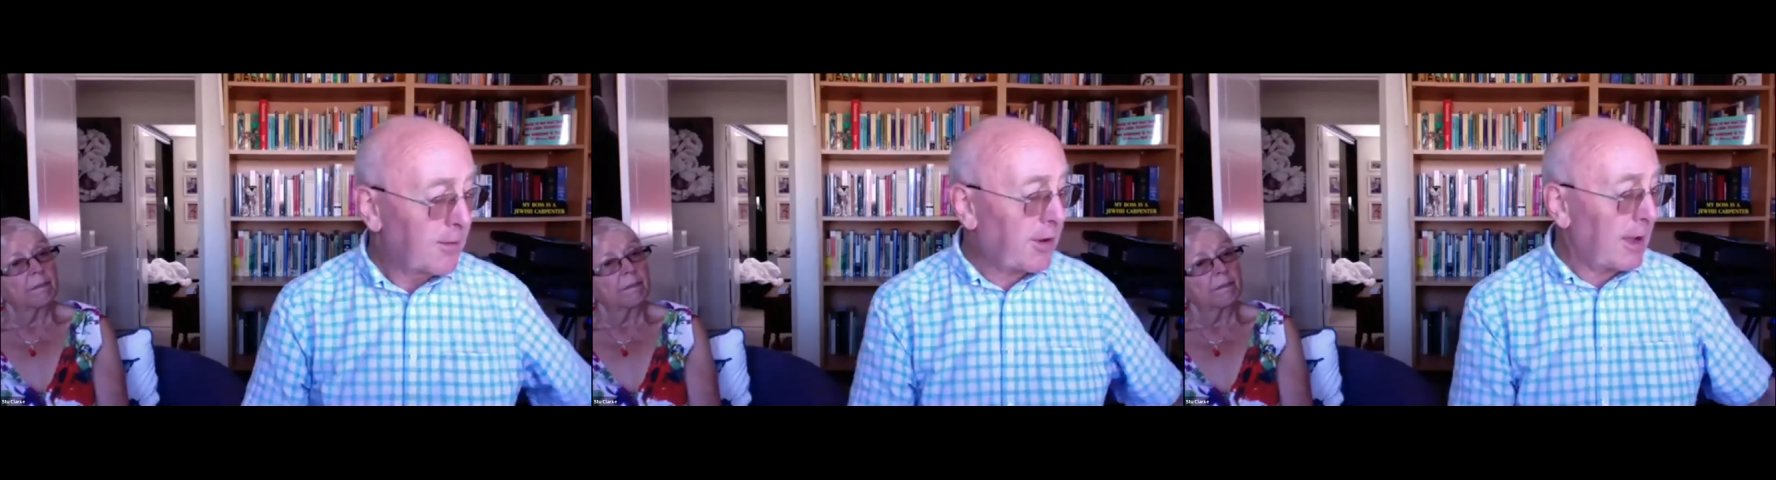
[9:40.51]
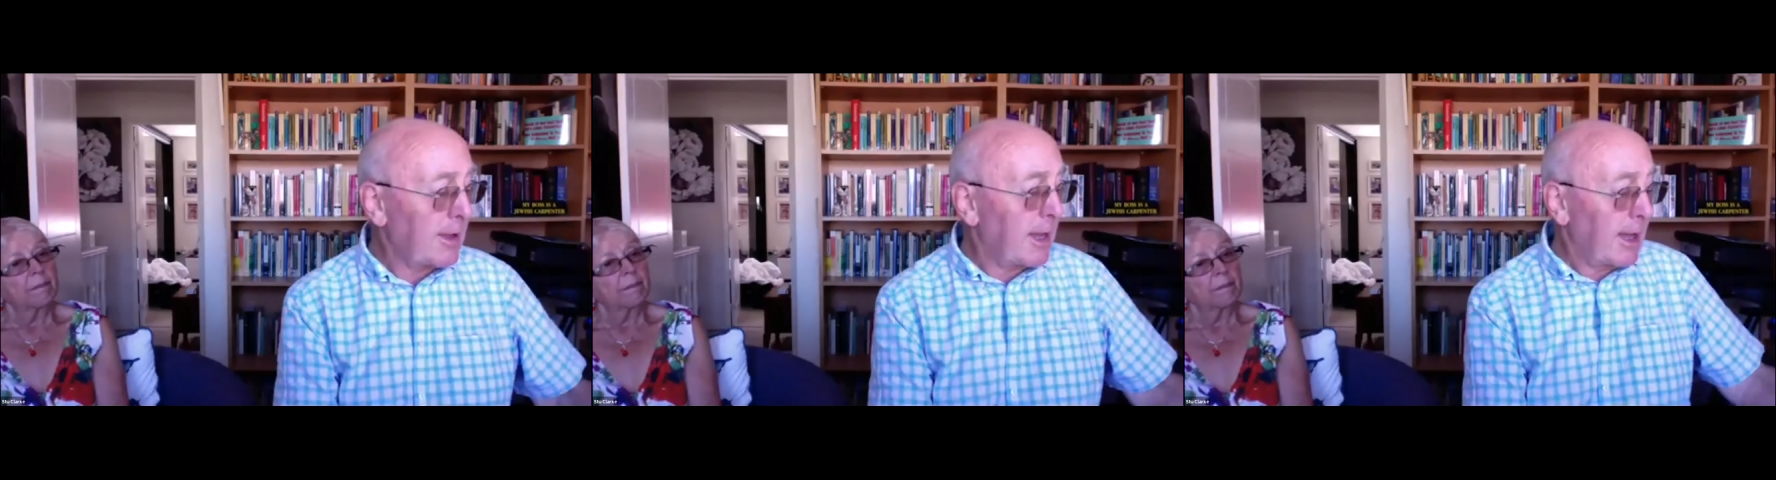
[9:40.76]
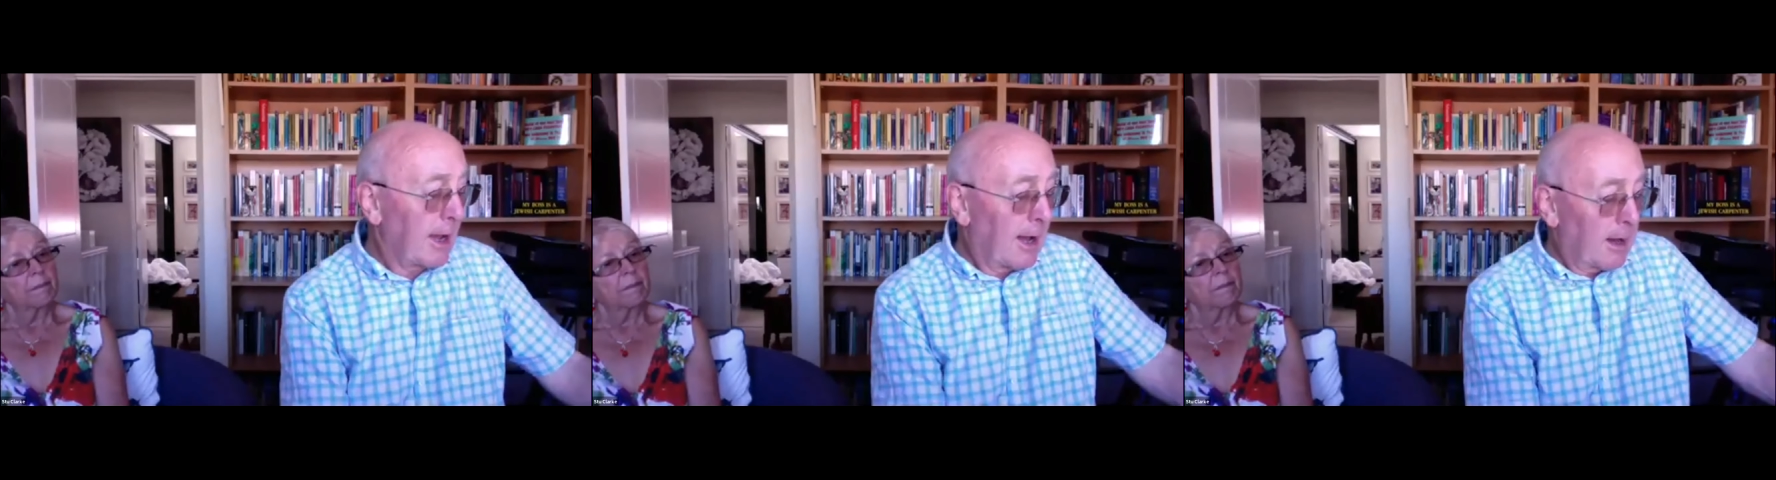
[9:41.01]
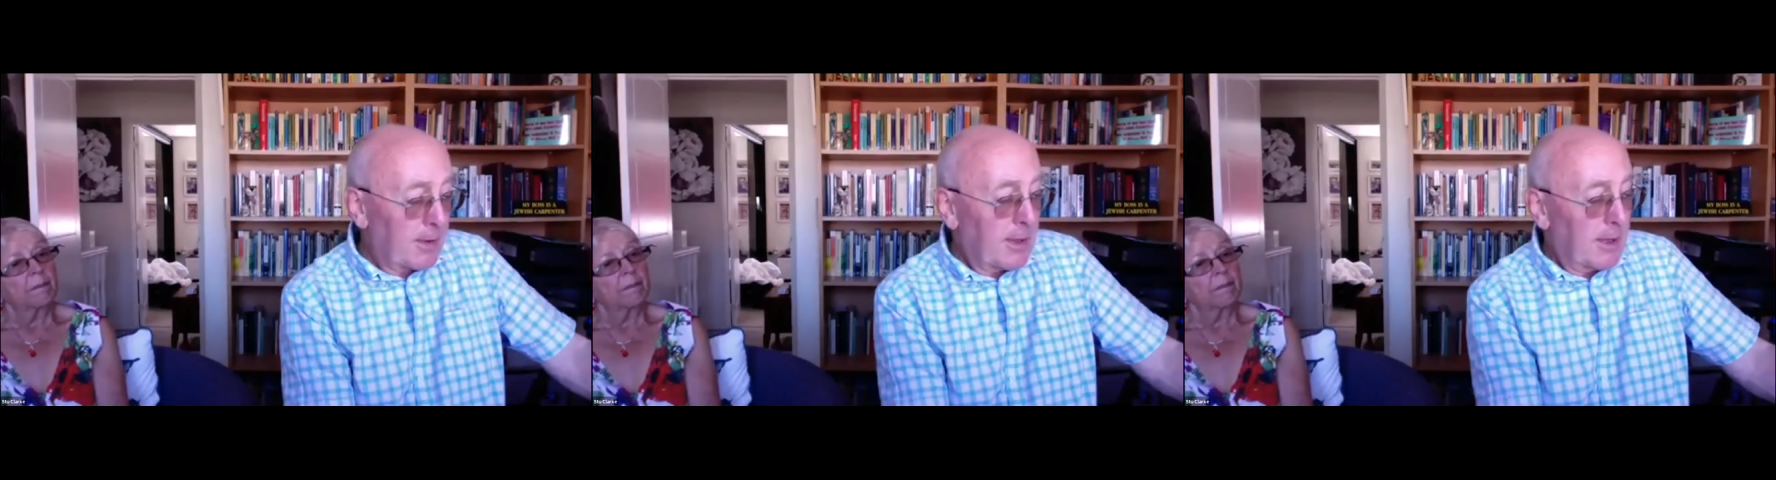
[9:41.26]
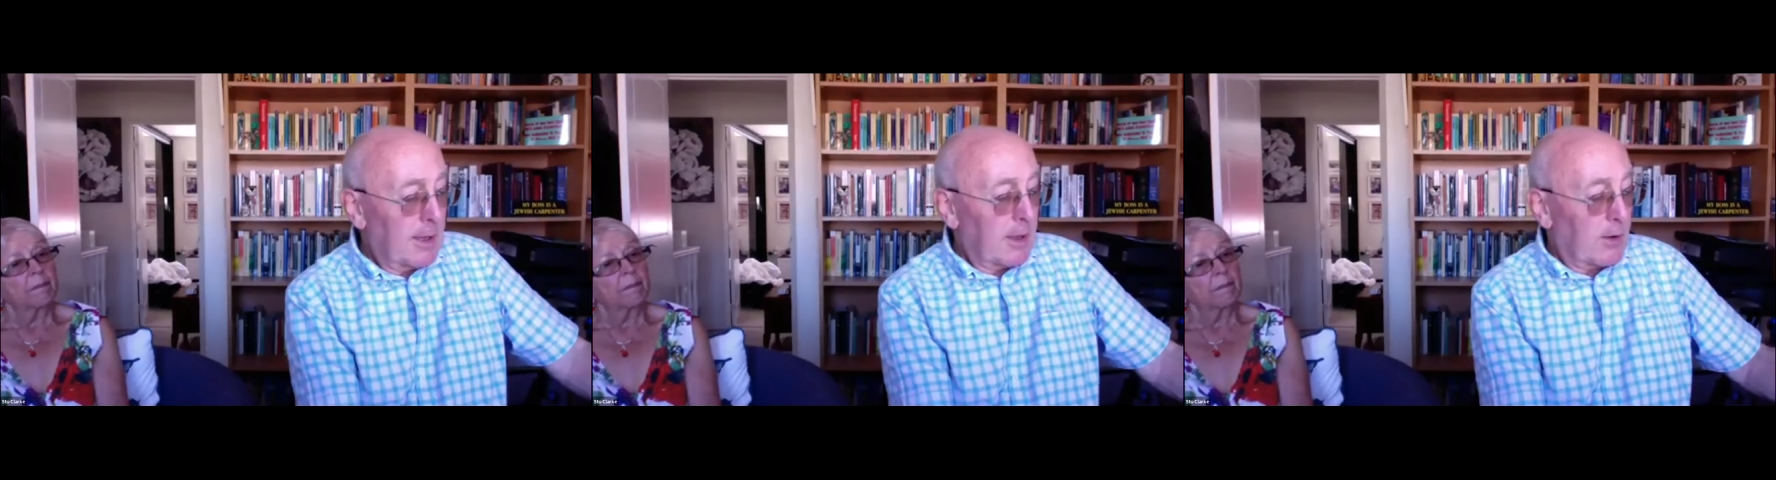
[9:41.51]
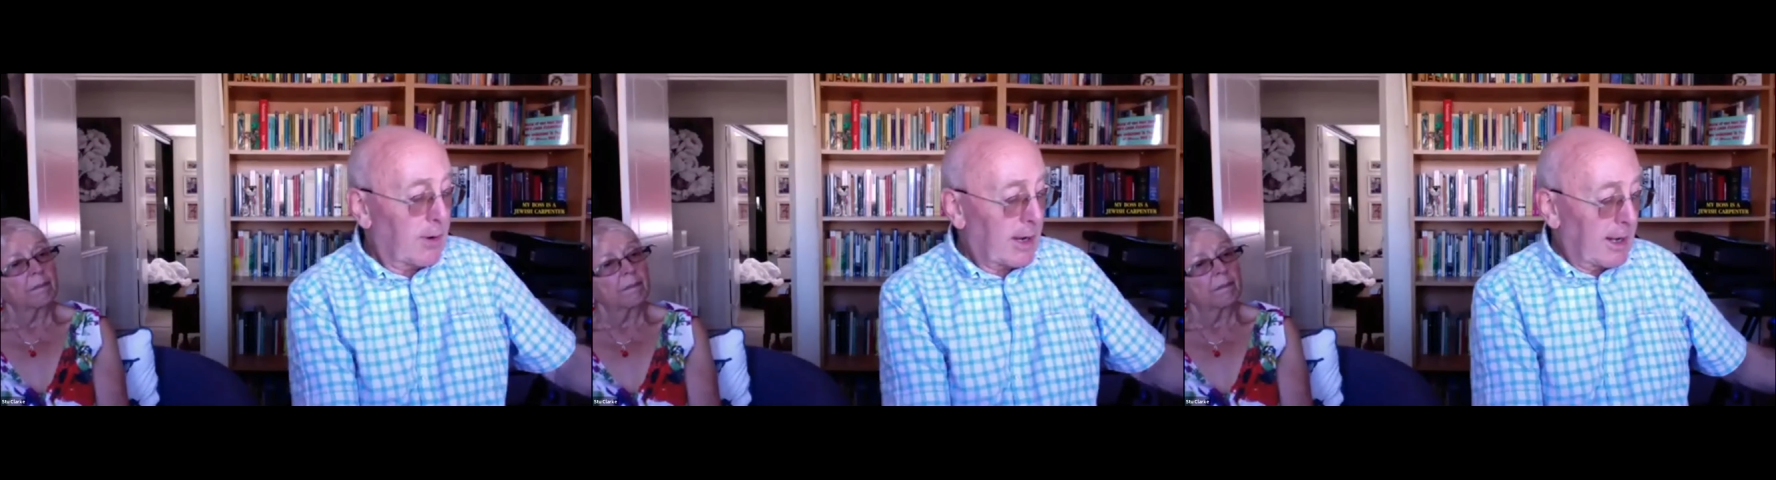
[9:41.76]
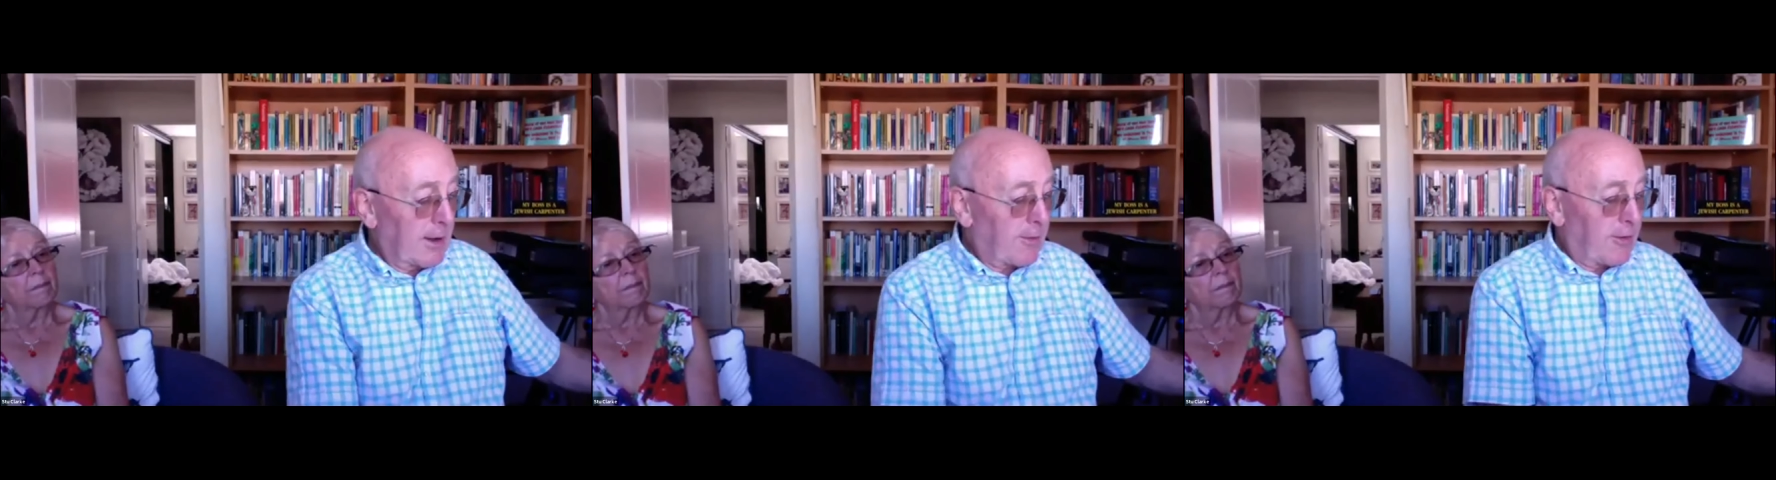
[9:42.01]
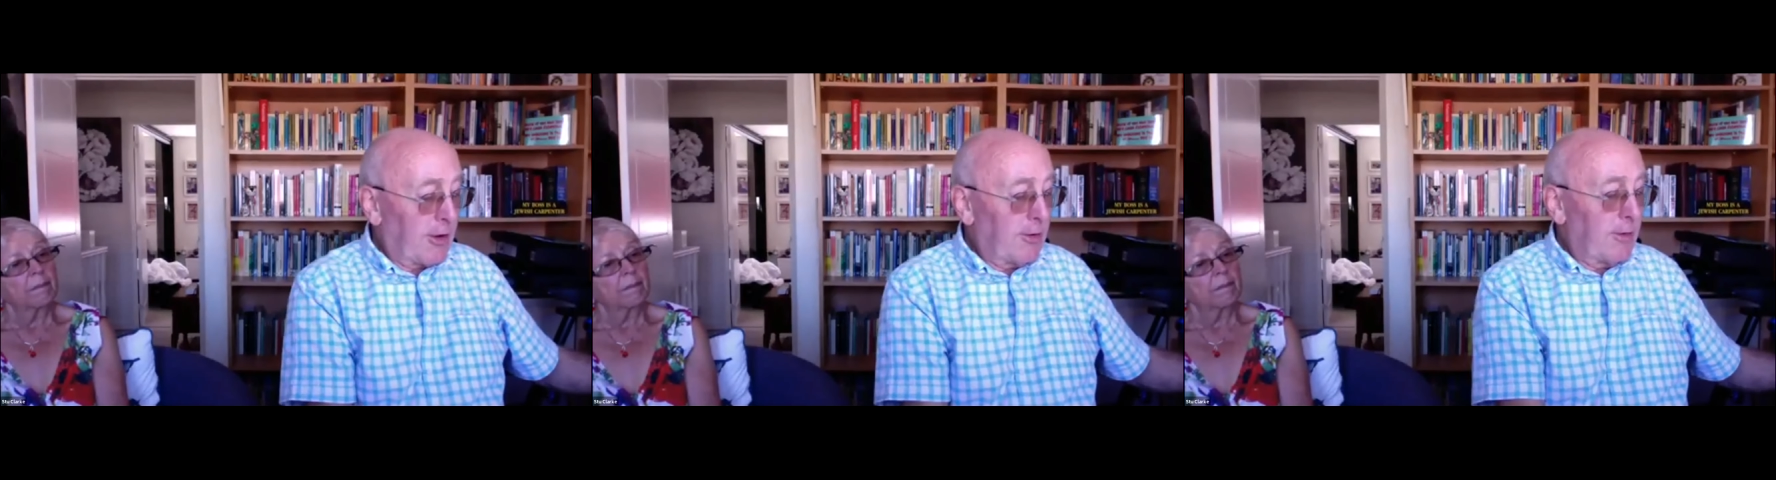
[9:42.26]
taking up, quickly,
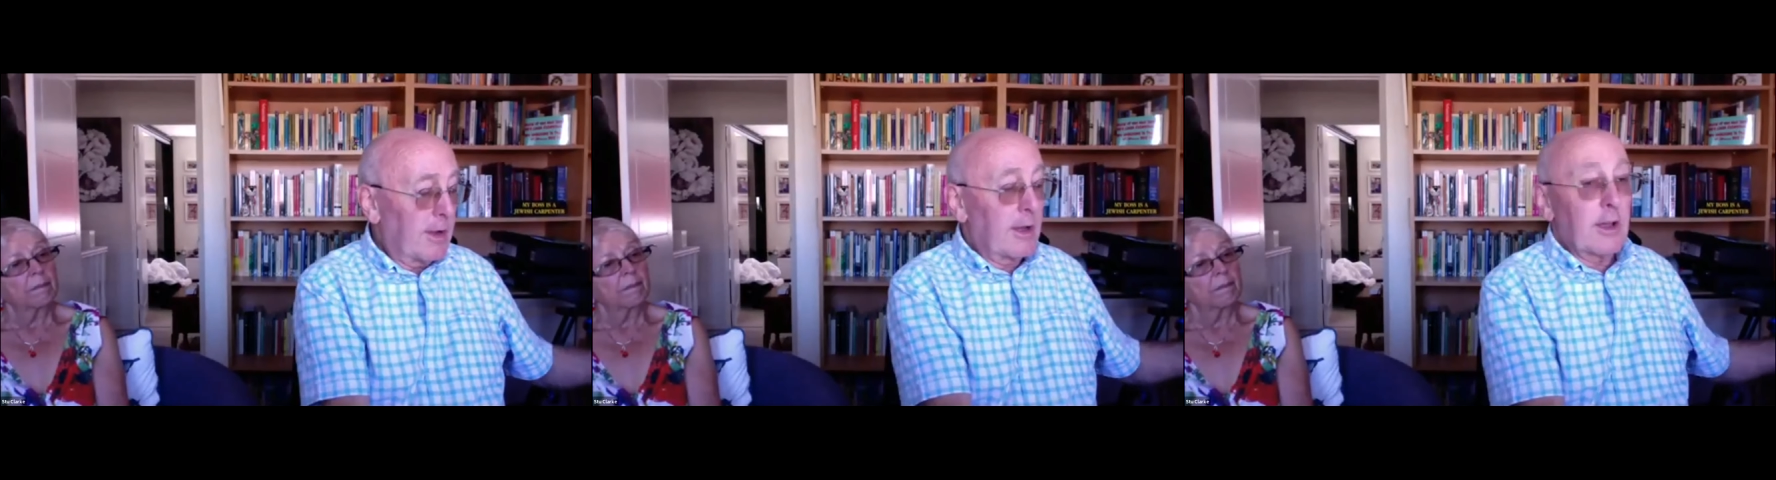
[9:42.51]
Stu,